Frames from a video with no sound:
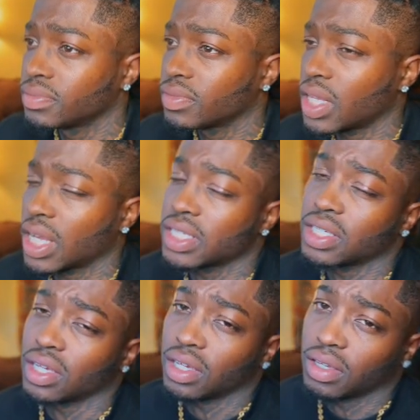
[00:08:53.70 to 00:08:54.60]
Like I
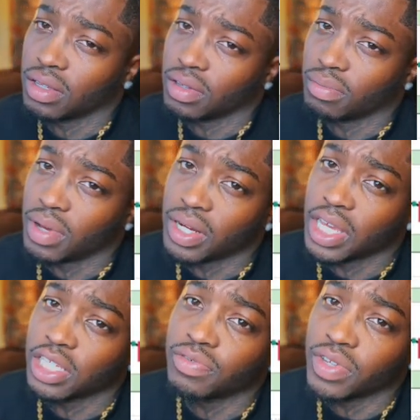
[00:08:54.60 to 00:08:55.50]
said, in my
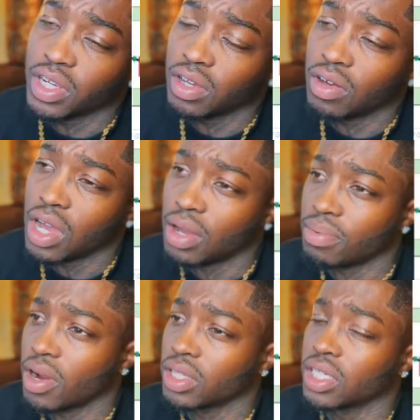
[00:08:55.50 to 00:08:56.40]
next video, I'll
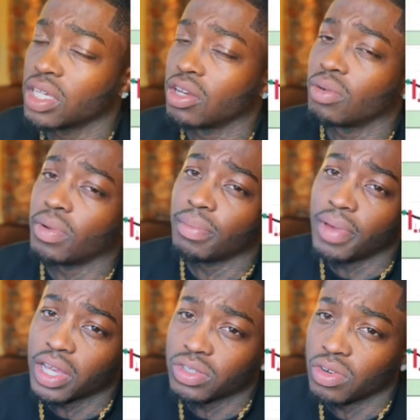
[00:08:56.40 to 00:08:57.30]
probably give y'all my
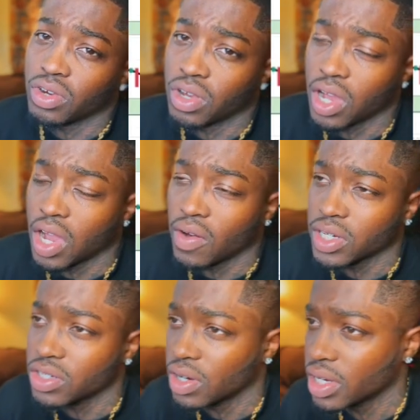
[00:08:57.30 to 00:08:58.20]
backstory on how I
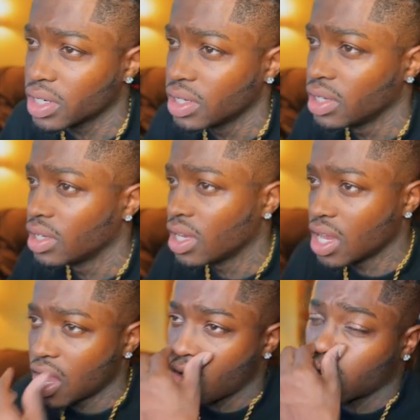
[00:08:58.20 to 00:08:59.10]
traded,
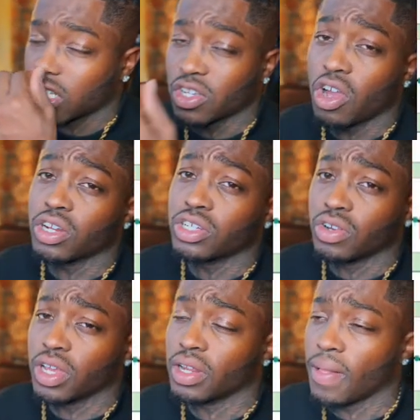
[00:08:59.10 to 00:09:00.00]
how I started
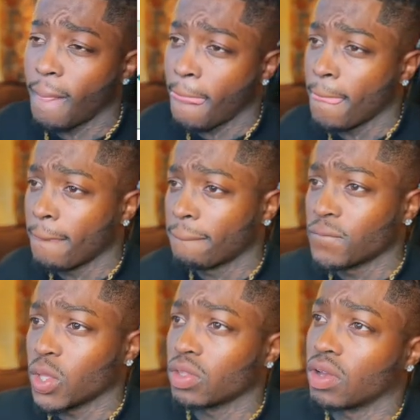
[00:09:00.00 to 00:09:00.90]
trading.
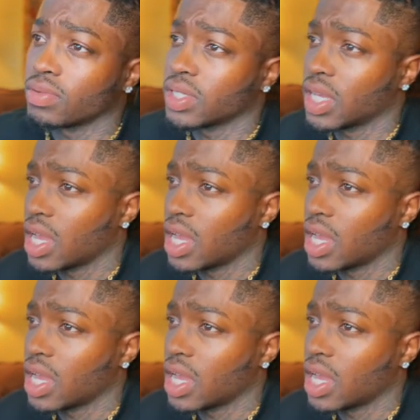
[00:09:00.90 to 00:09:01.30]
You know what I'm saying?